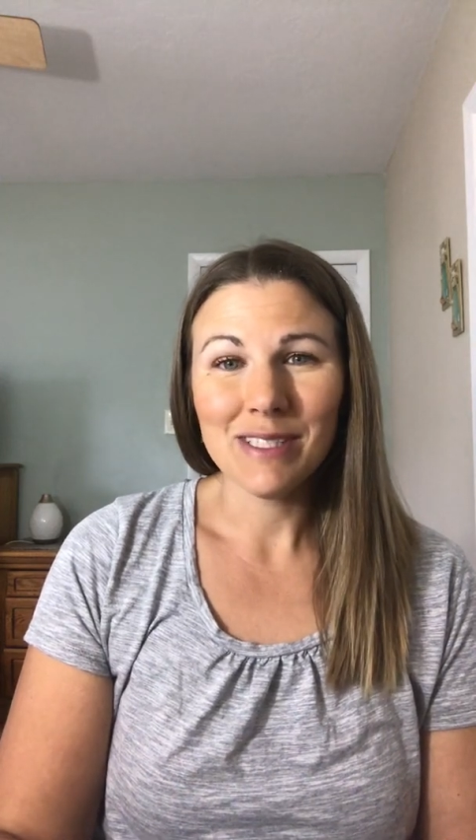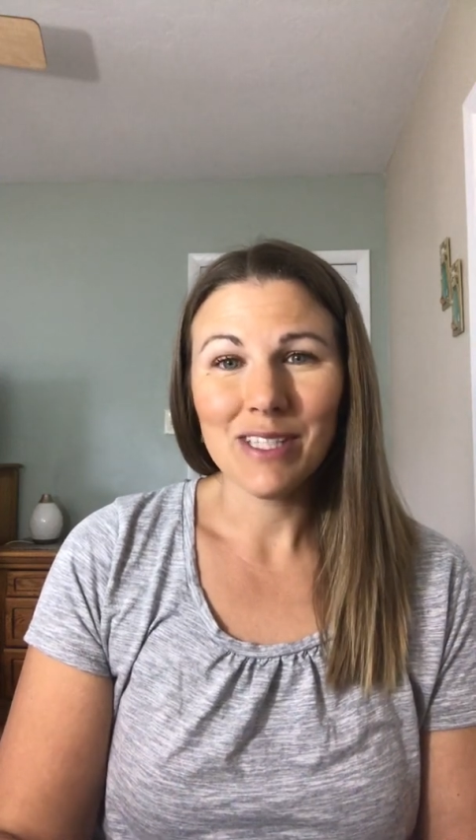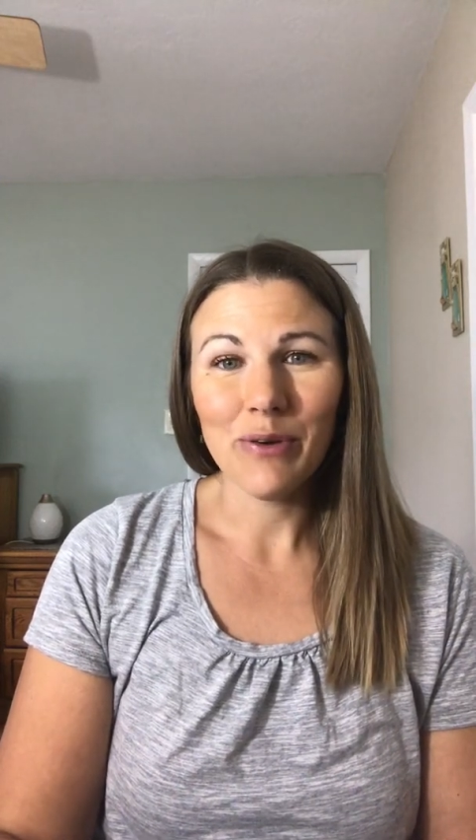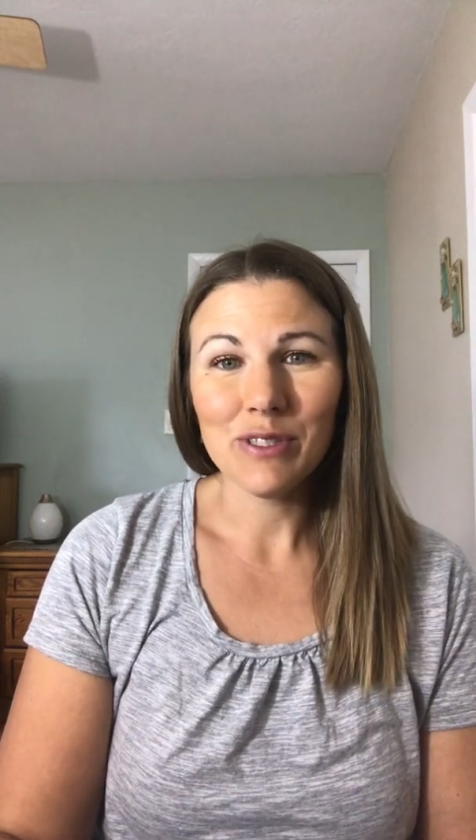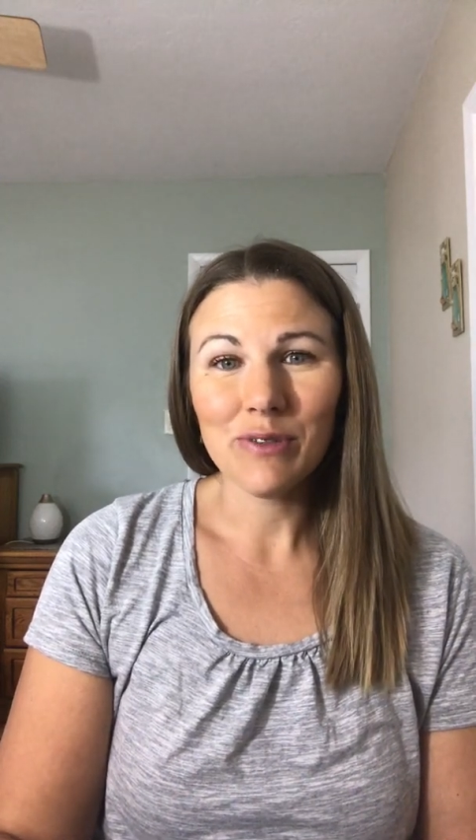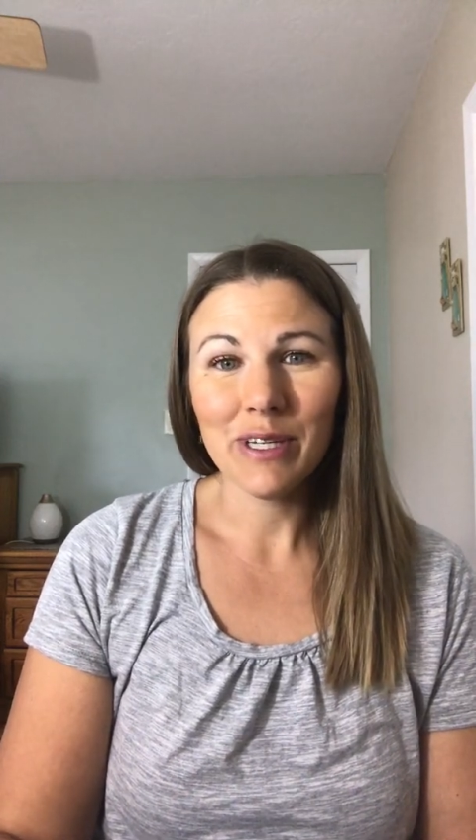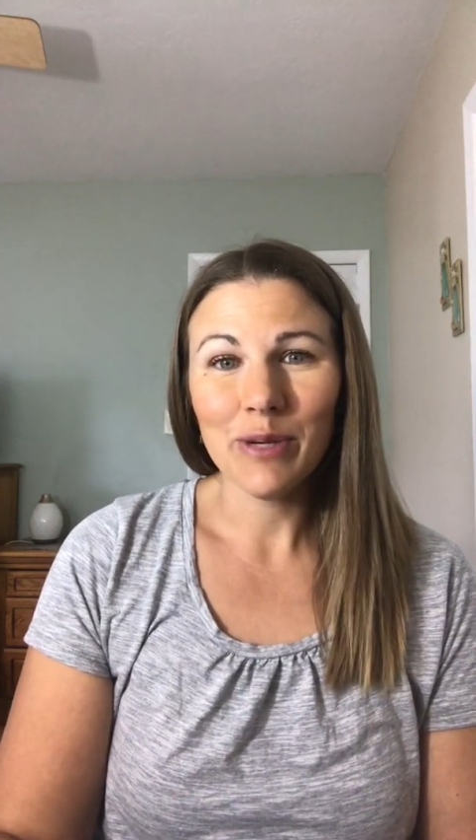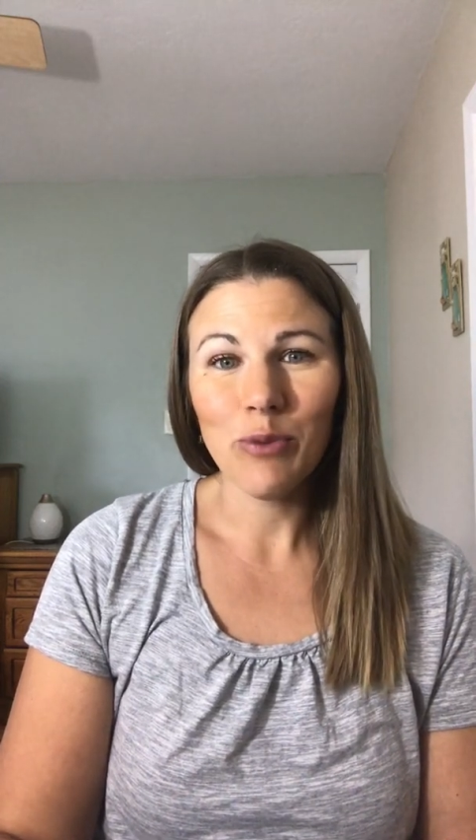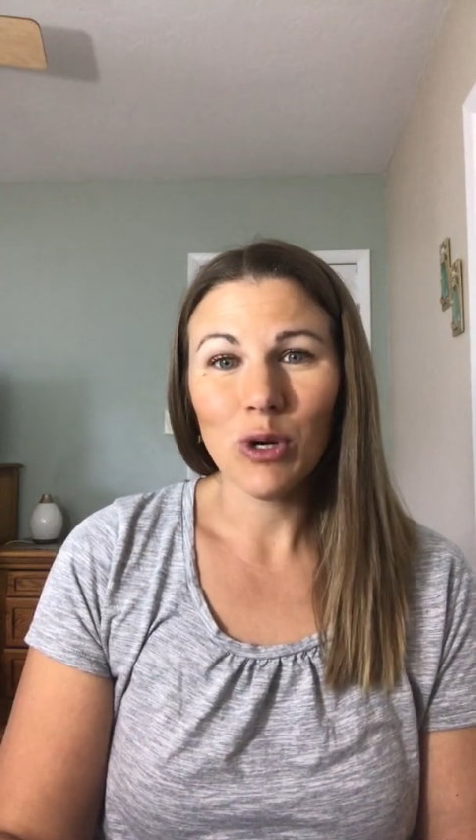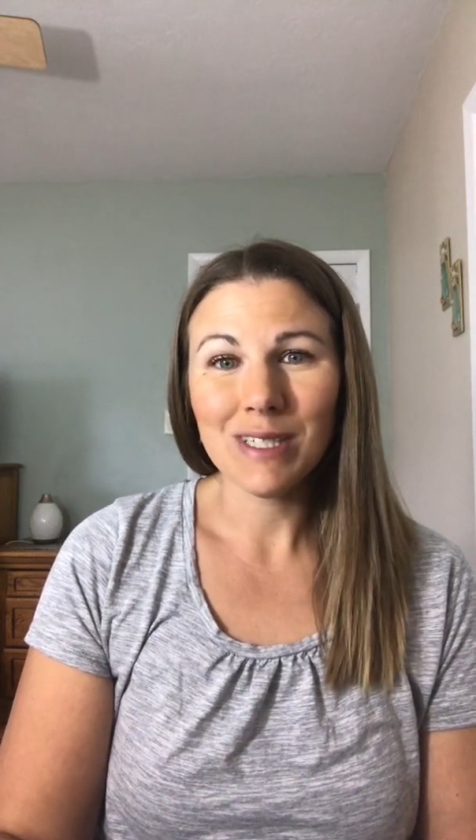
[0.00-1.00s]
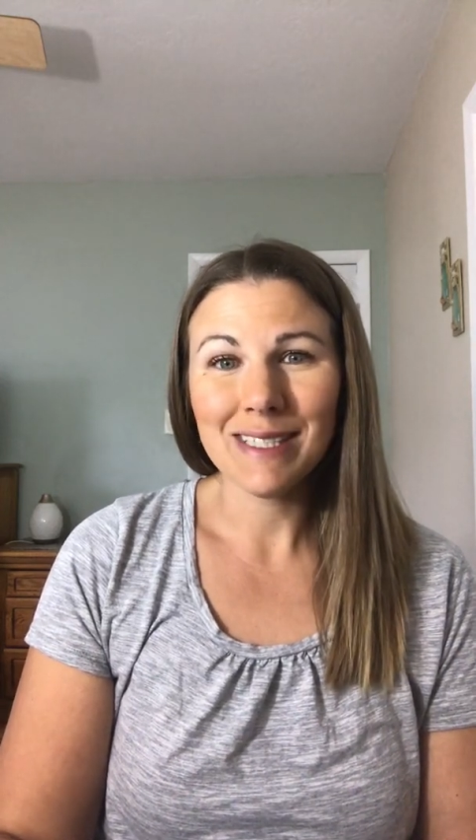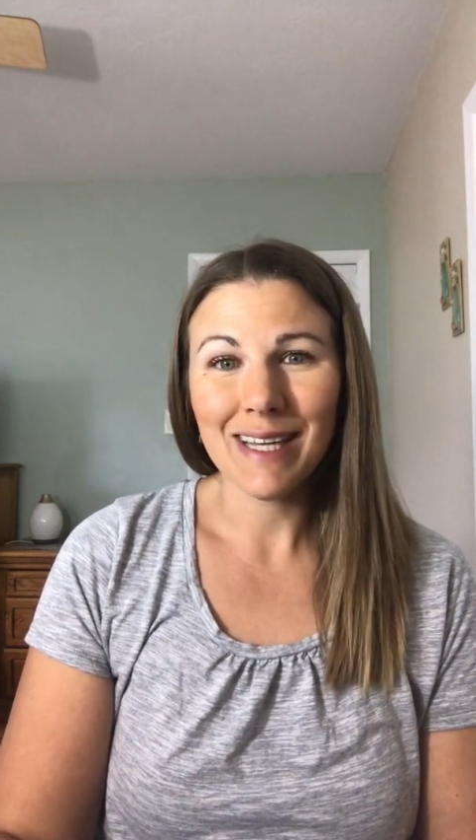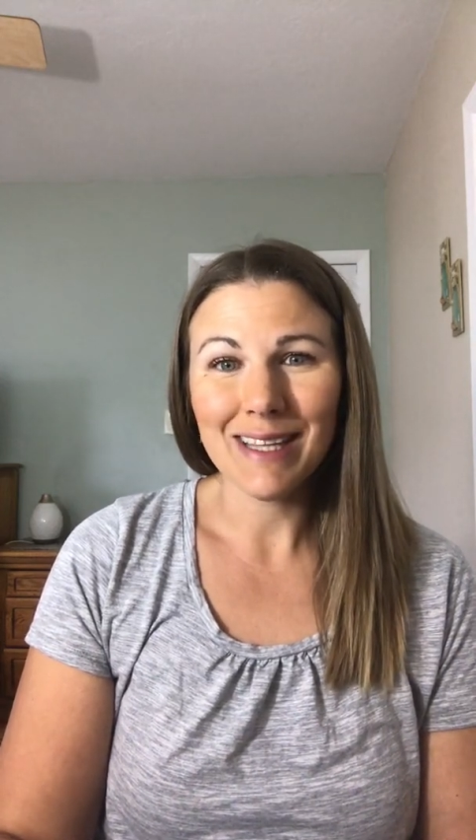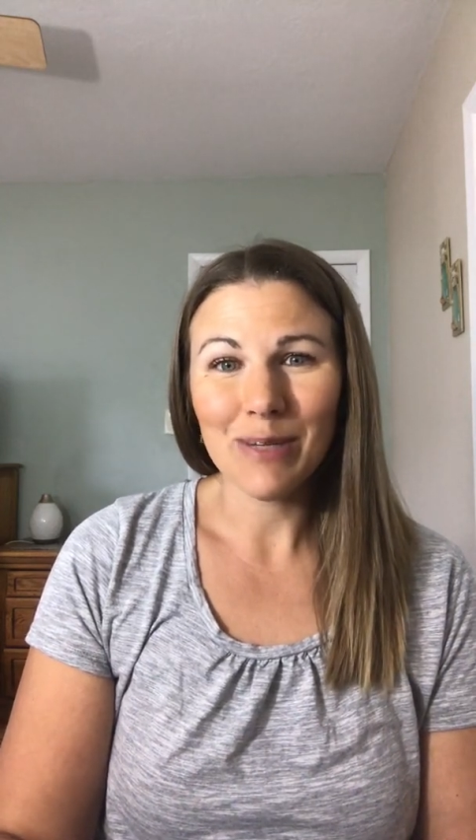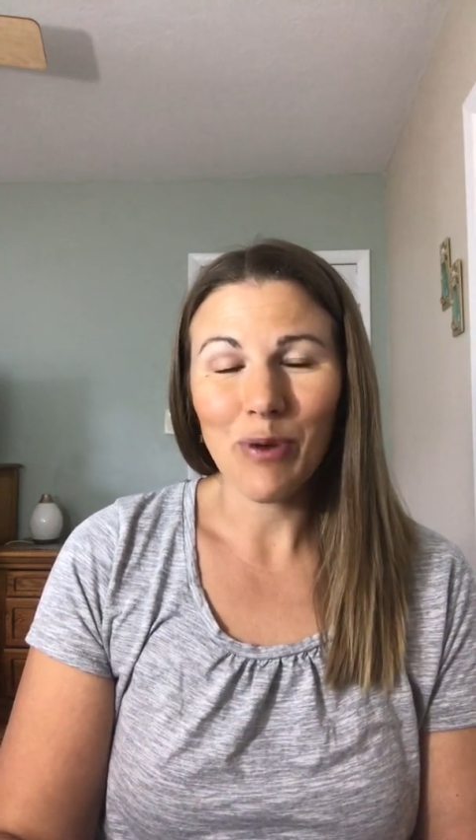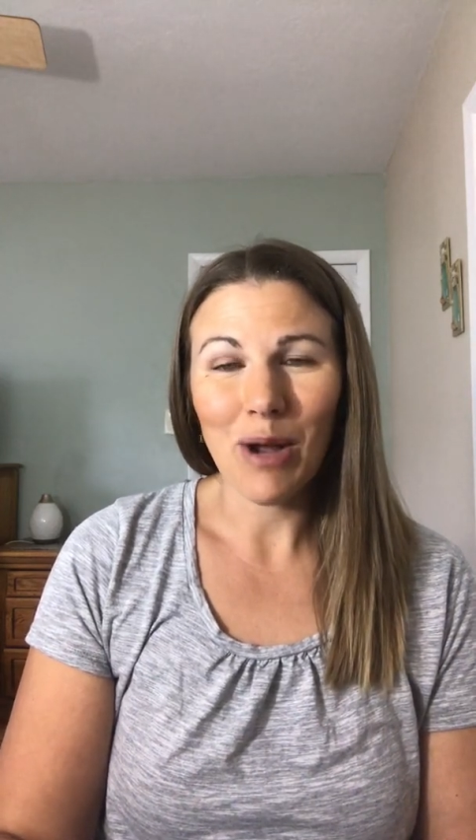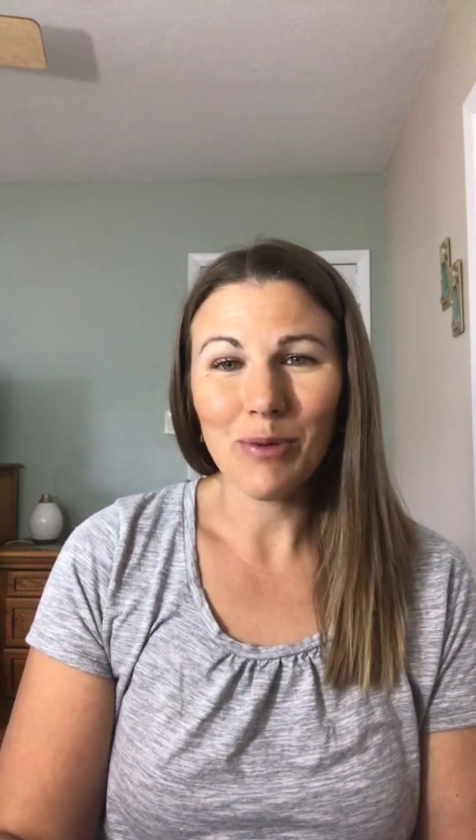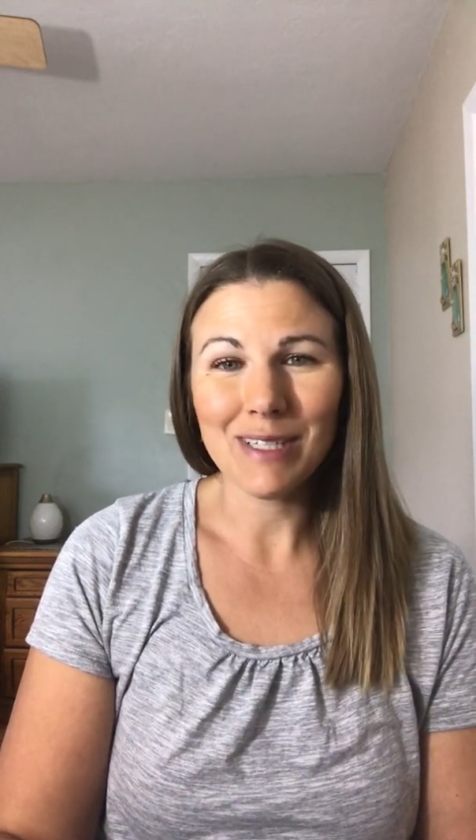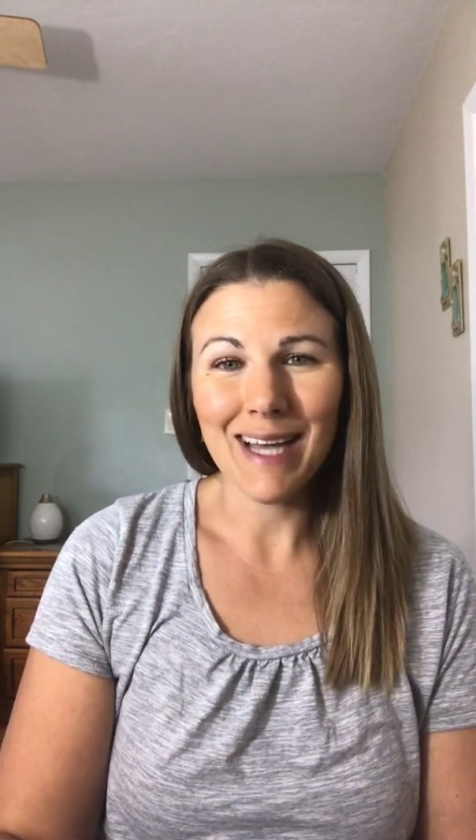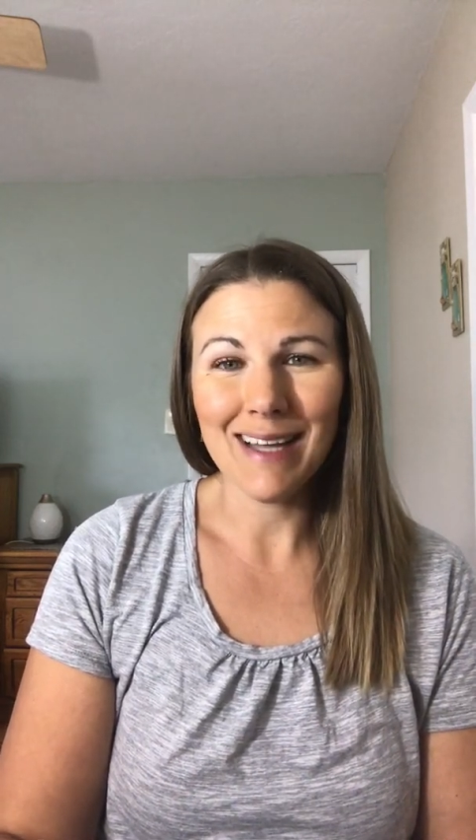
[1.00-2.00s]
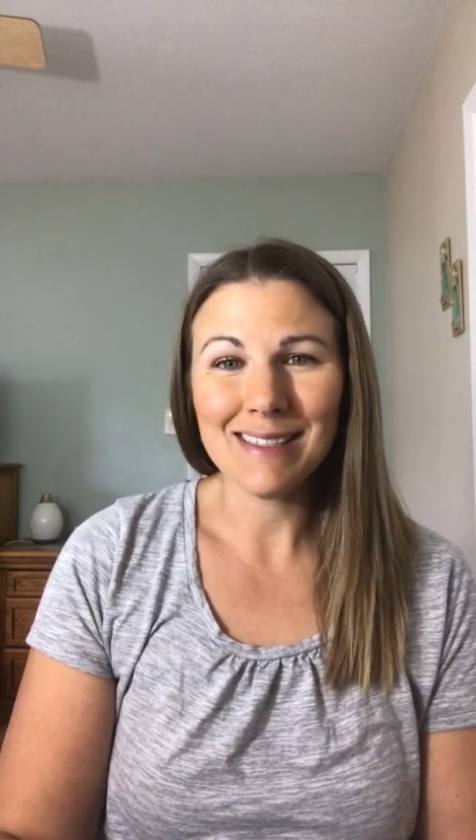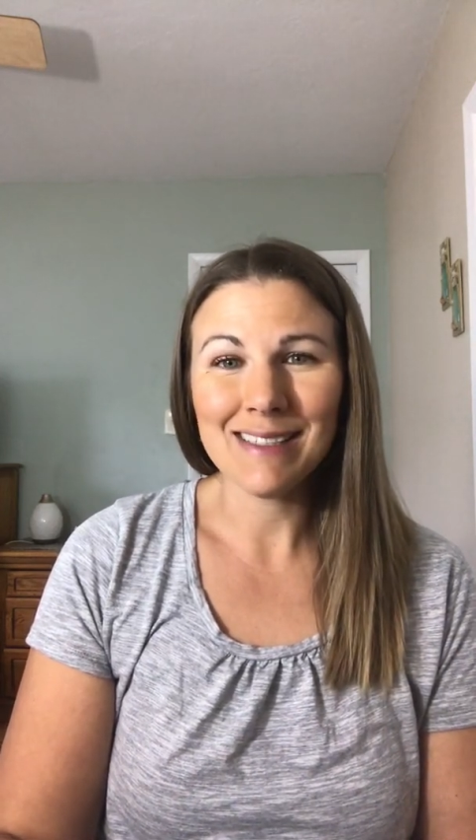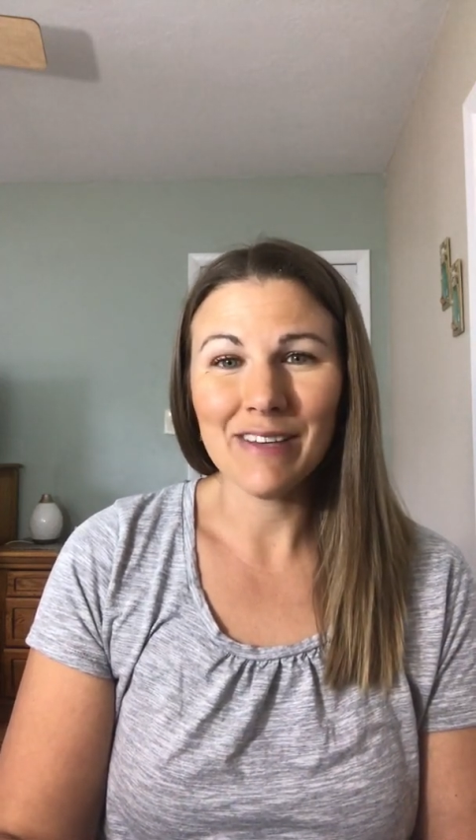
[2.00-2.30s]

So it's really important to get the proper tests.